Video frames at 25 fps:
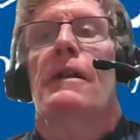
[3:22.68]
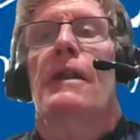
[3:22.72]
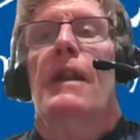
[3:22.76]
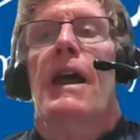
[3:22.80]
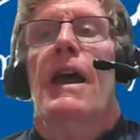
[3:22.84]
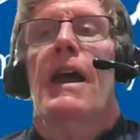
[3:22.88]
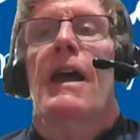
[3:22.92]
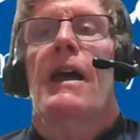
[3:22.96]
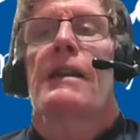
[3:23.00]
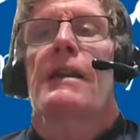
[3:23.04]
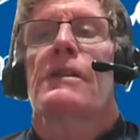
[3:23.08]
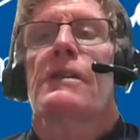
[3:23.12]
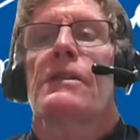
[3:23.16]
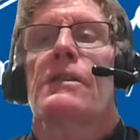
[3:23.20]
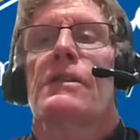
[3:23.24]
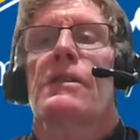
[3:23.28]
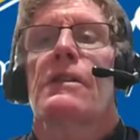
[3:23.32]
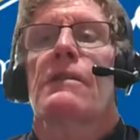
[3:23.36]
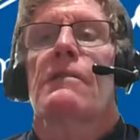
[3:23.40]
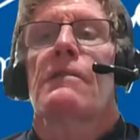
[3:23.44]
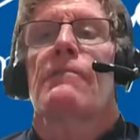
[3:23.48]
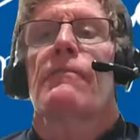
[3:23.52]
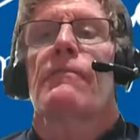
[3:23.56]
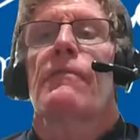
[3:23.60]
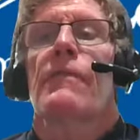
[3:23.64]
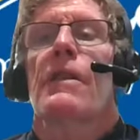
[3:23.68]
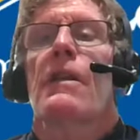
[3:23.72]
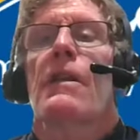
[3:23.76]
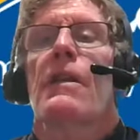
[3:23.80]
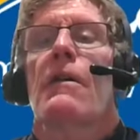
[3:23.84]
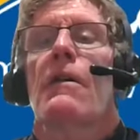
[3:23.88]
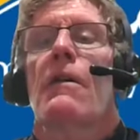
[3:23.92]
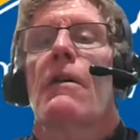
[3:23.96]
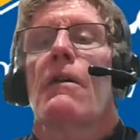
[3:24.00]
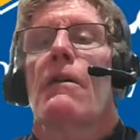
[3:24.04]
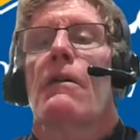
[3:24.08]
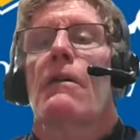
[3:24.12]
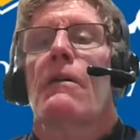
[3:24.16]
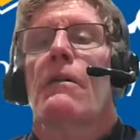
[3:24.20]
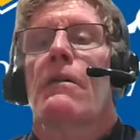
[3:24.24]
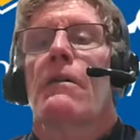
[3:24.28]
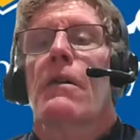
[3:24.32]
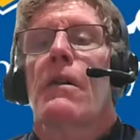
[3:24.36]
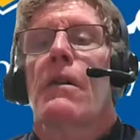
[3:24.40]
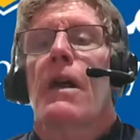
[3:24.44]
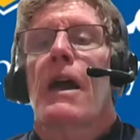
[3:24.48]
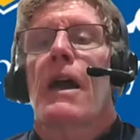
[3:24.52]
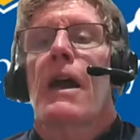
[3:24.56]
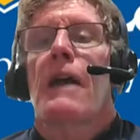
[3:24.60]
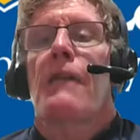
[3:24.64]
Next,
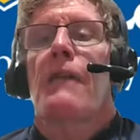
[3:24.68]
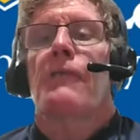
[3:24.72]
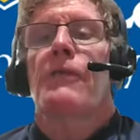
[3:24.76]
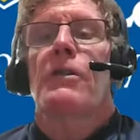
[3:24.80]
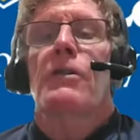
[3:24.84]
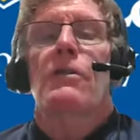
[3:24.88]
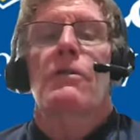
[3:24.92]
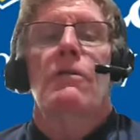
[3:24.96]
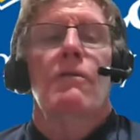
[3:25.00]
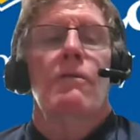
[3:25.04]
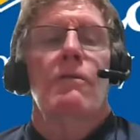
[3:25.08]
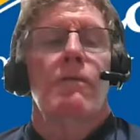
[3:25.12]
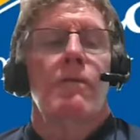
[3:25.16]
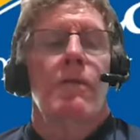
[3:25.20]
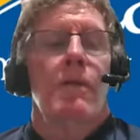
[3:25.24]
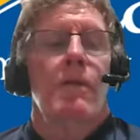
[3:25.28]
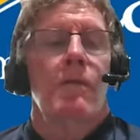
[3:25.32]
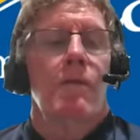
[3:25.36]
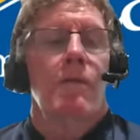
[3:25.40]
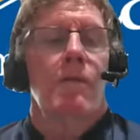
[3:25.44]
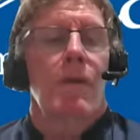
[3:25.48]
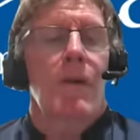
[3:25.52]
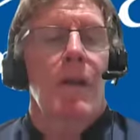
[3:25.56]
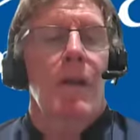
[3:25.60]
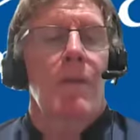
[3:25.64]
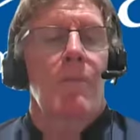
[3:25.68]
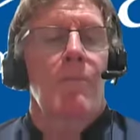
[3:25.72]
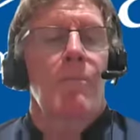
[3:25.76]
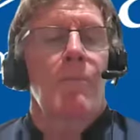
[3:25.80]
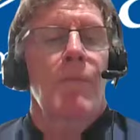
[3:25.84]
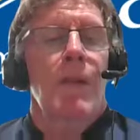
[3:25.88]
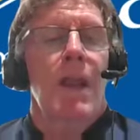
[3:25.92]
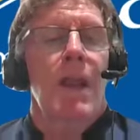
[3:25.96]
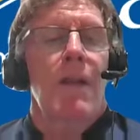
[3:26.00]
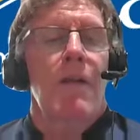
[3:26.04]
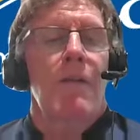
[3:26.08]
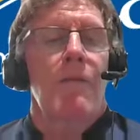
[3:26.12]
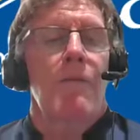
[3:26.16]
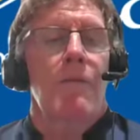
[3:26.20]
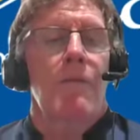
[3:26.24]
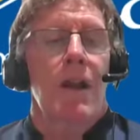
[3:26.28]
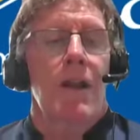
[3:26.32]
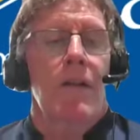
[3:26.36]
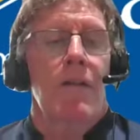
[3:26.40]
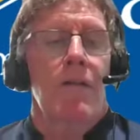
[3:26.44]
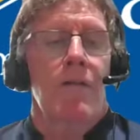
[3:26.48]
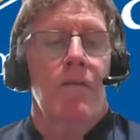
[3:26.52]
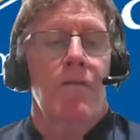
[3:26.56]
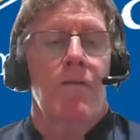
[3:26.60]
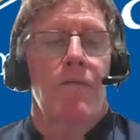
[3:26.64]
after you compare
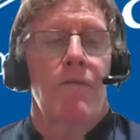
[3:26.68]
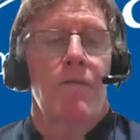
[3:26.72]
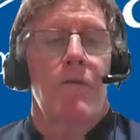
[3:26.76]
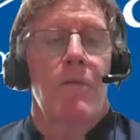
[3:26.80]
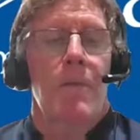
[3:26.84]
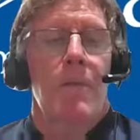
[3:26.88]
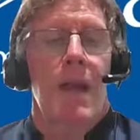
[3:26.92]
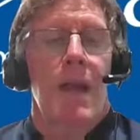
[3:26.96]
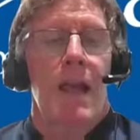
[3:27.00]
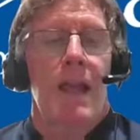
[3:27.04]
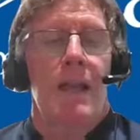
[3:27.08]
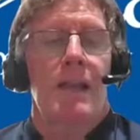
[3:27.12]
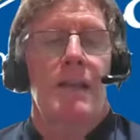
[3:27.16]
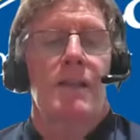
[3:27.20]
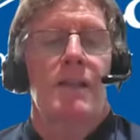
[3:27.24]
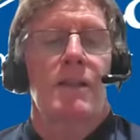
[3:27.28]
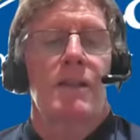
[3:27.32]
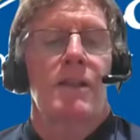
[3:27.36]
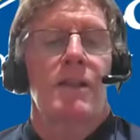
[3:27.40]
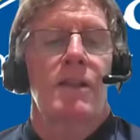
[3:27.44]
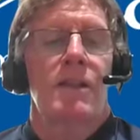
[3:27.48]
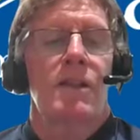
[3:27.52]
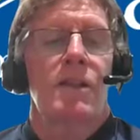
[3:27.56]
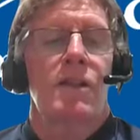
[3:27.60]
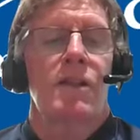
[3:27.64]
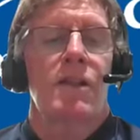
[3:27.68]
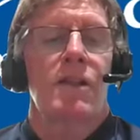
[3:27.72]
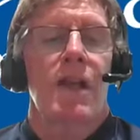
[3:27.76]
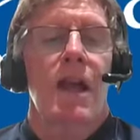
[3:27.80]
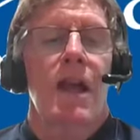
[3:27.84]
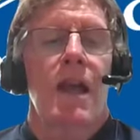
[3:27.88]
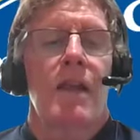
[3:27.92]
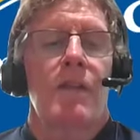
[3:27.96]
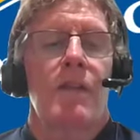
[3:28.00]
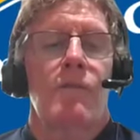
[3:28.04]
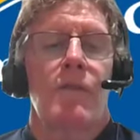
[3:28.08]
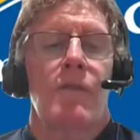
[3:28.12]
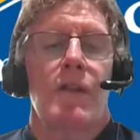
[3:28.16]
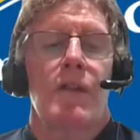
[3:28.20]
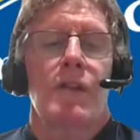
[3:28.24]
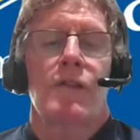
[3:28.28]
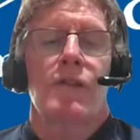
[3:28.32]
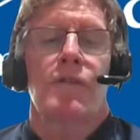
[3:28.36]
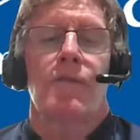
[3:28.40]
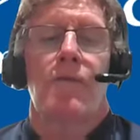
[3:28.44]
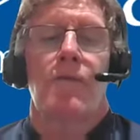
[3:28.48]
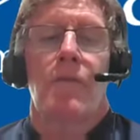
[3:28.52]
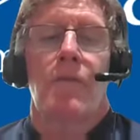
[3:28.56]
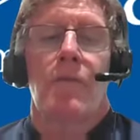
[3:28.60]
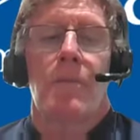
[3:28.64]
record formats, decide
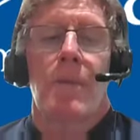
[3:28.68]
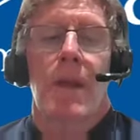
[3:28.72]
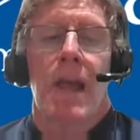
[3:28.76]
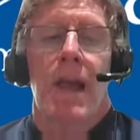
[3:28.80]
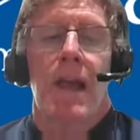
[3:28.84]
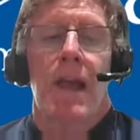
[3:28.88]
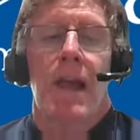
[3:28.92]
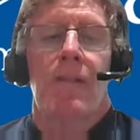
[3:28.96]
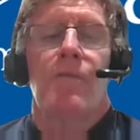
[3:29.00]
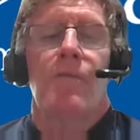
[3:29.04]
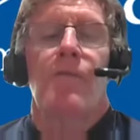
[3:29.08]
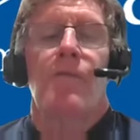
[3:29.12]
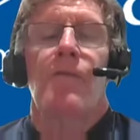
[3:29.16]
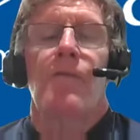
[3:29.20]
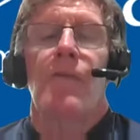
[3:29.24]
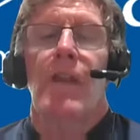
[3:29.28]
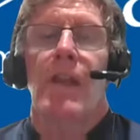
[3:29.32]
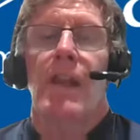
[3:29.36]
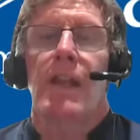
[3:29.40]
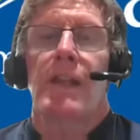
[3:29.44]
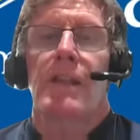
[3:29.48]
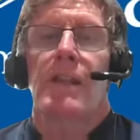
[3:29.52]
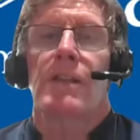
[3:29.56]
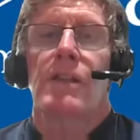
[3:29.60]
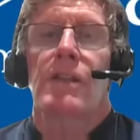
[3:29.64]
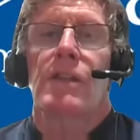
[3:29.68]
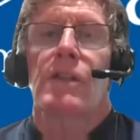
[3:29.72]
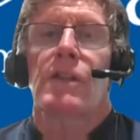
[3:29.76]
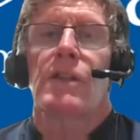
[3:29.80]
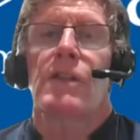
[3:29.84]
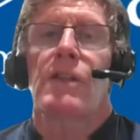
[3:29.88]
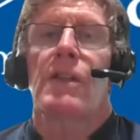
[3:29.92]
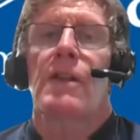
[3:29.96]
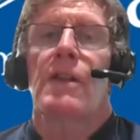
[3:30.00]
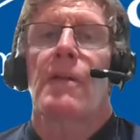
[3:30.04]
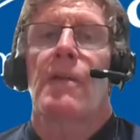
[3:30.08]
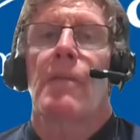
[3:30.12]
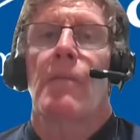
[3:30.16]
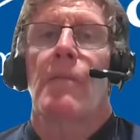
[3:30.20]
which format fits